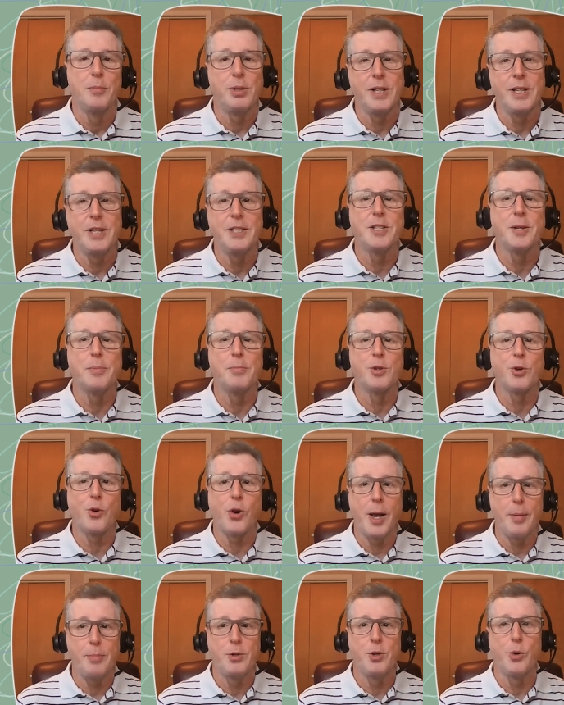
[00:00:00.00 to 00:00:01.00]
Please
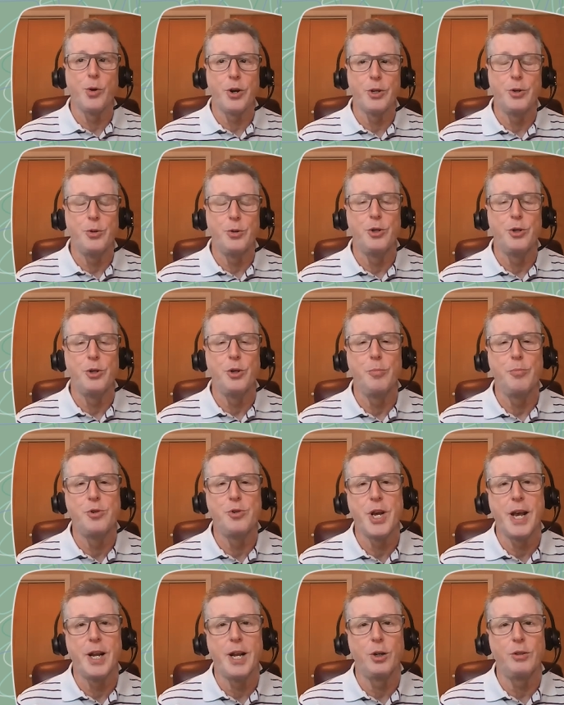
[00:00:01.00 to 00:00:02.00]
subscribe to our YouTube
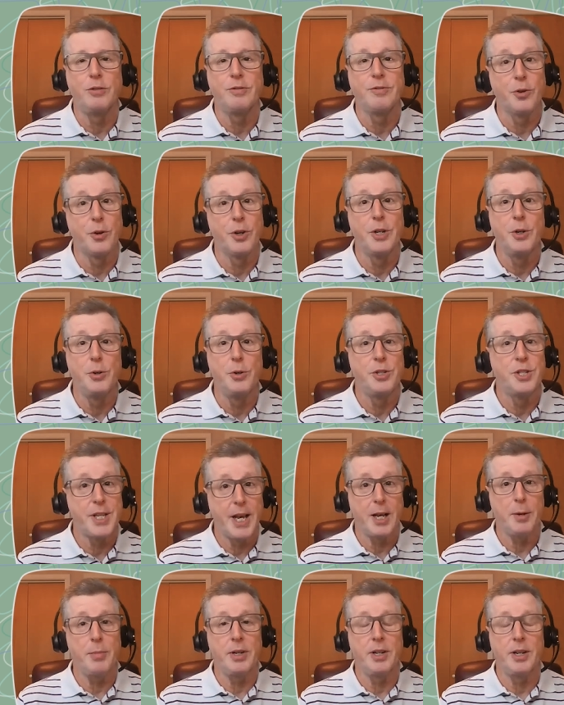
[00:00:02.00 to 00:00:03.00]
channel for a new
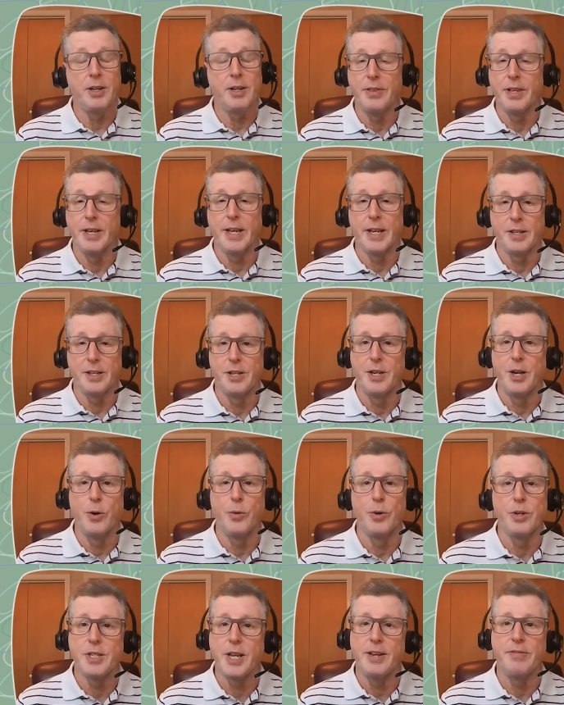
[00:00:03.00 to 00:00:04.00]
segment of the Get to Know
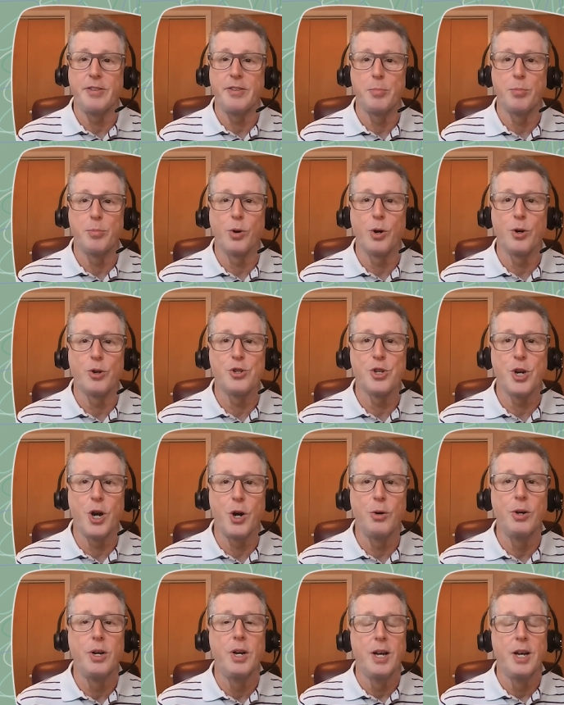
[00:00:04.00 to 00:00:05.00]
a Safety Pro
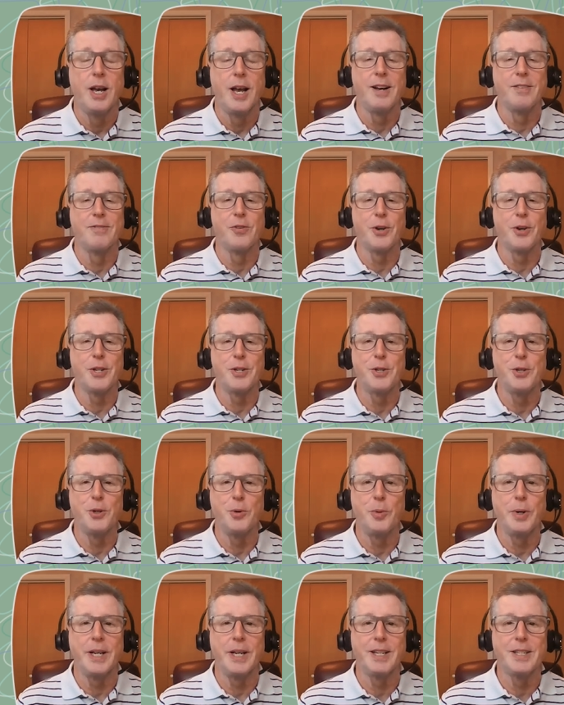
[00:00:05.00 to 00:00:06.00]
show every 2
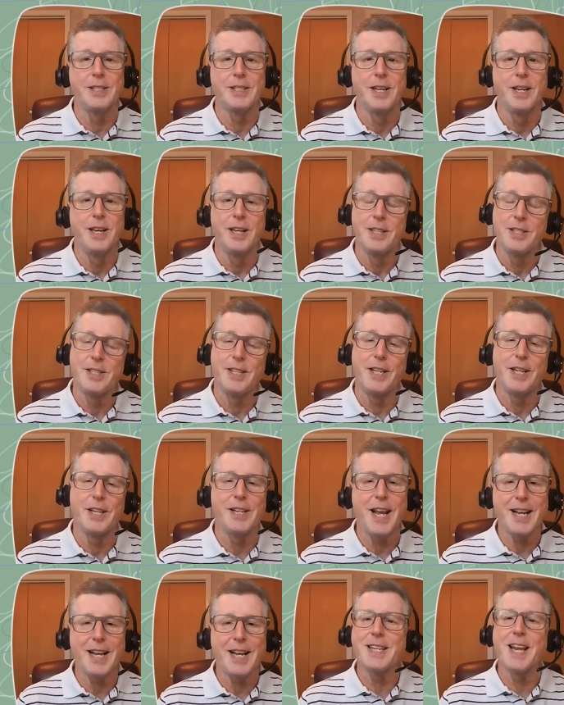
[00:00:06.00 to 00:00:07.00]
weeks. See you
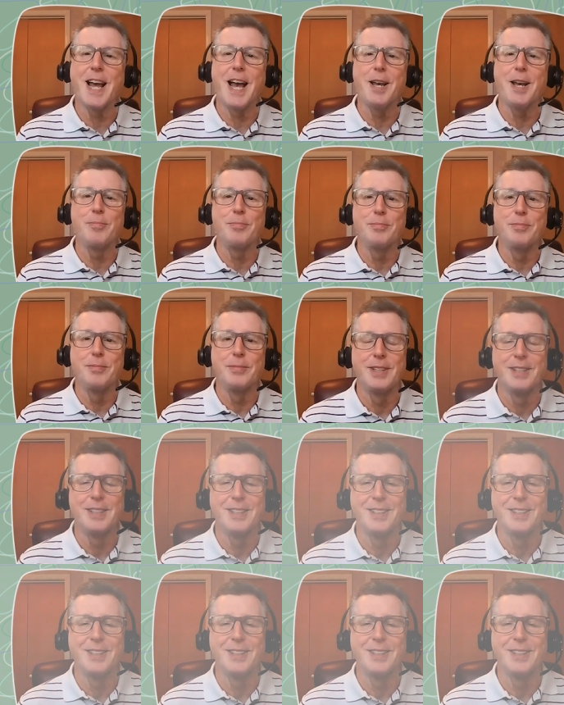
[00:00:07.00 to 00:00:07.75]
next time.